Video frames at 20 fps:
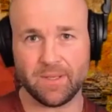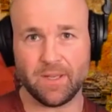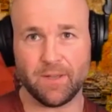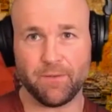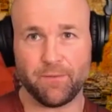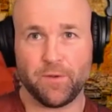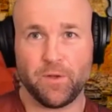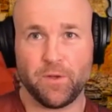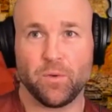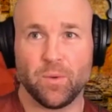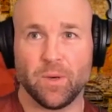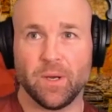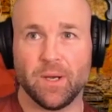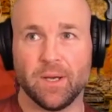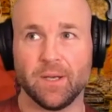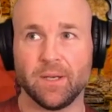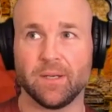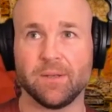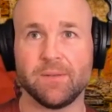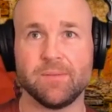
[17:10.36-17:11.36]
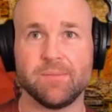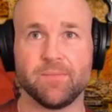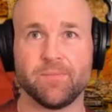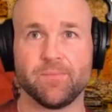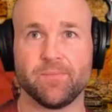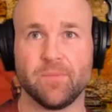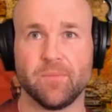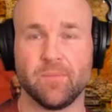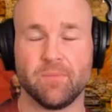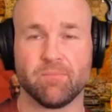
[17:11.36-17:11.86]
if you are
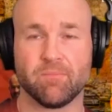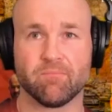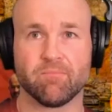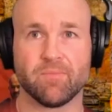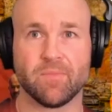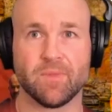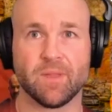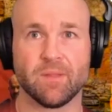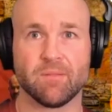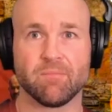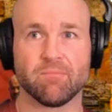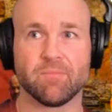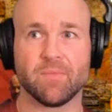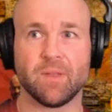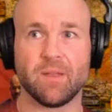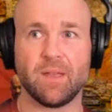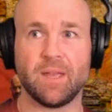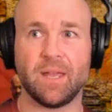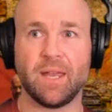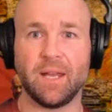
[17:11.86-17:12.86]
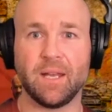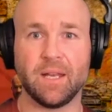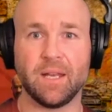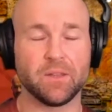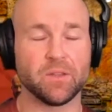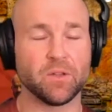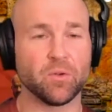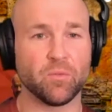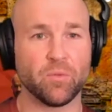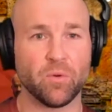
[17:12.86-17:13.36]

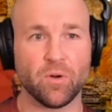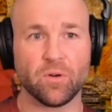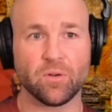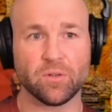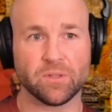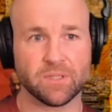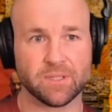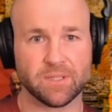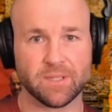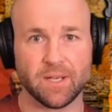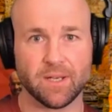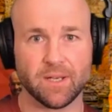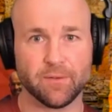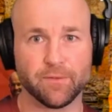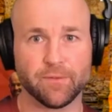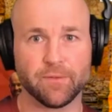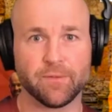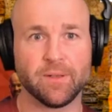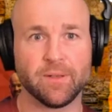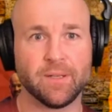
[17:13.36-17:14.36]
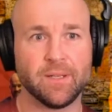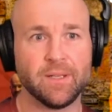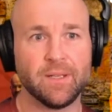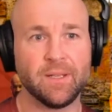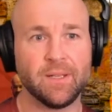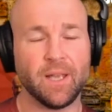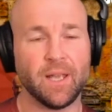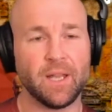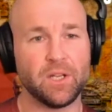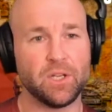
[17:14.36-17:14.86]
eating the wrong stuff
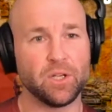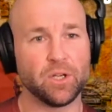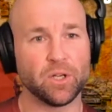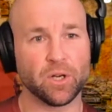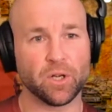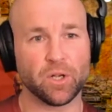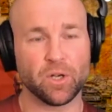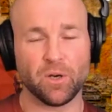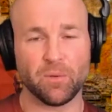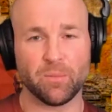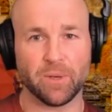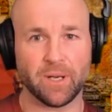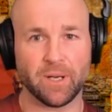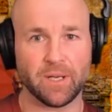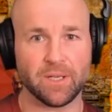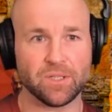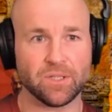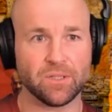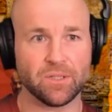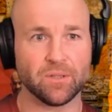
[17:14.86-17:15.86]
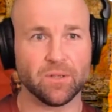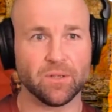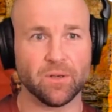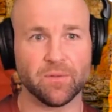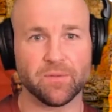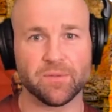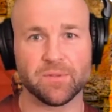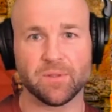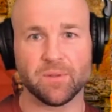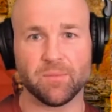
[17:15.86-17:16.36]
and you have got a combination
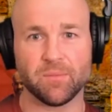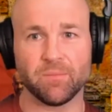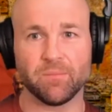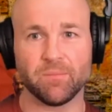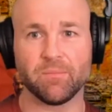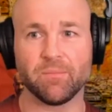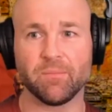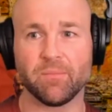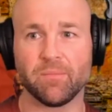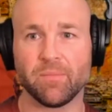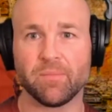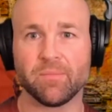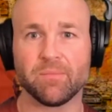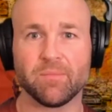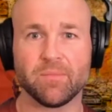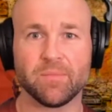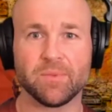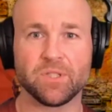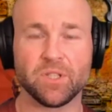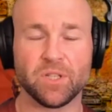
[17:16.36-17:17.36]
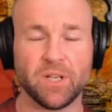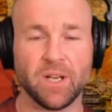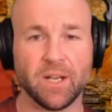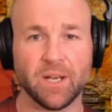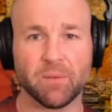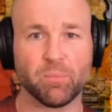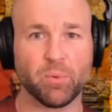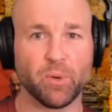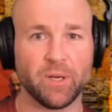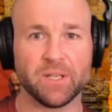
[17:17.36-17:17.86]
of some
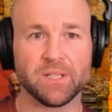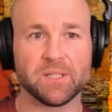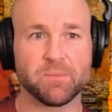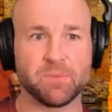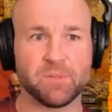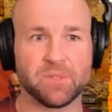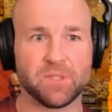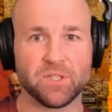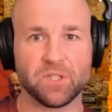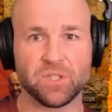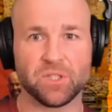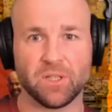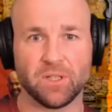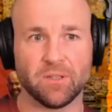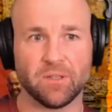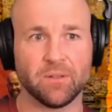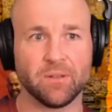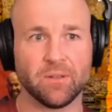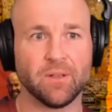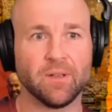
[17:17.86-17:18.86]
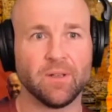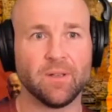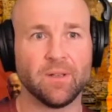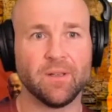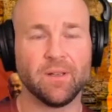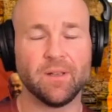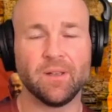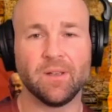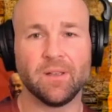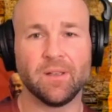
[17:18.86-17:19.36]
genetic predisposition,
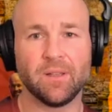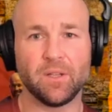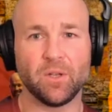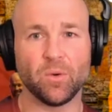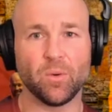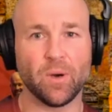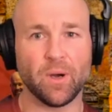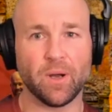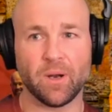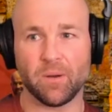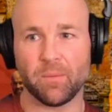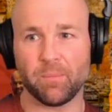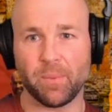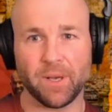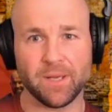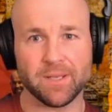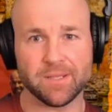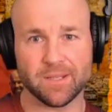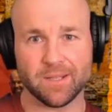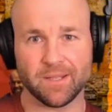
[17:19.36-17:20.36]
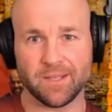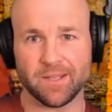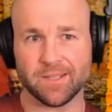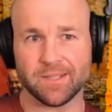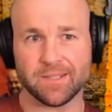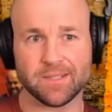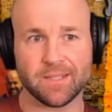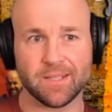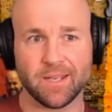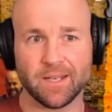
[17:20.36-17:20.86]
you are basically a
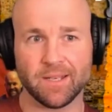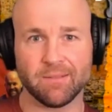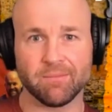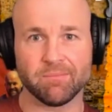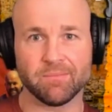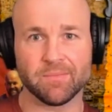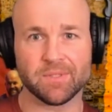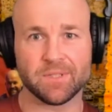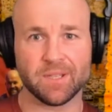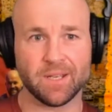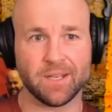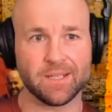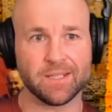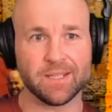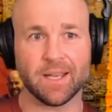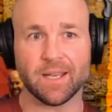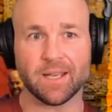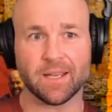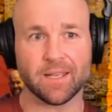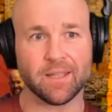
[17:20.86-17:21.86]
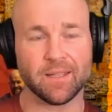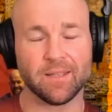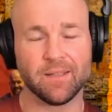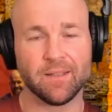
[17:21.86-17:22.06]
sitting sitting duck,